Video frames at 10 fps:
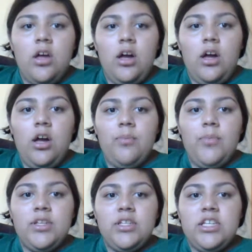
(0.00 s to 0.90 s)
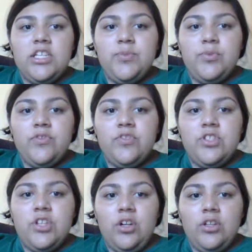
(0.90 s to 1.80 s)
a teaspoon of
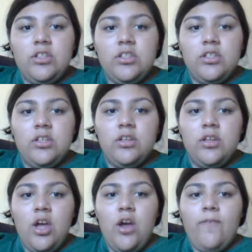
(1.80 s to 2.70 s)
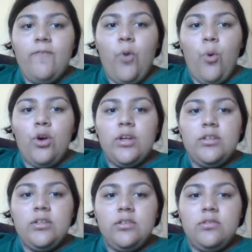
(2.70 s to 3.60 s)
salt, 4
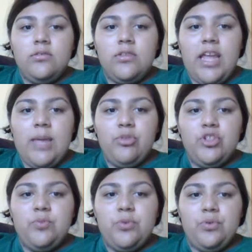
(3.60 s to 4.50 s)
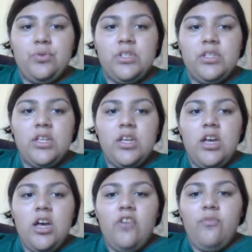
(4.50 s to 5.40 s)
tablespoons
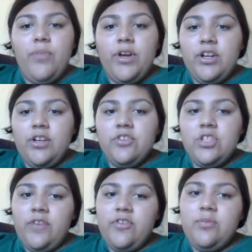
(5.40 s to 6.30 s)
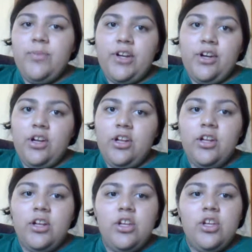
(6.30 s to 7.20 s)
of softened butter,
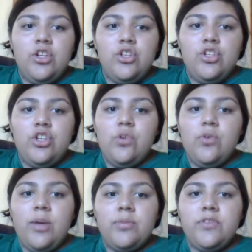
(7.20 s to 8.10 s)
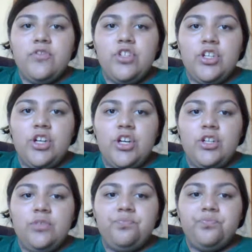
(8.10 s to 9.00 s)
2 cups of
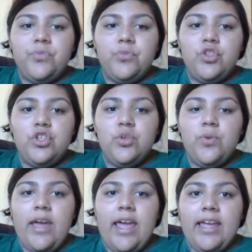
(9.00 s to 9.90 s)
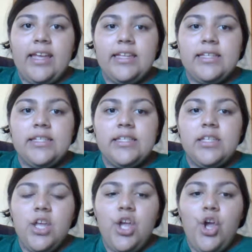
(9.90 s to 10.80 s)
sugar, 2 eggs,
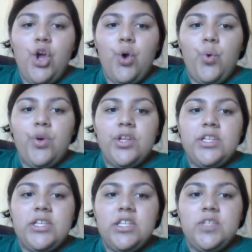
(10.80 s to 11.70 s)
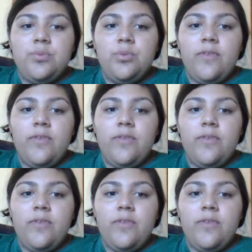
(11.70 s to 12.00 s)
1 teaspoon of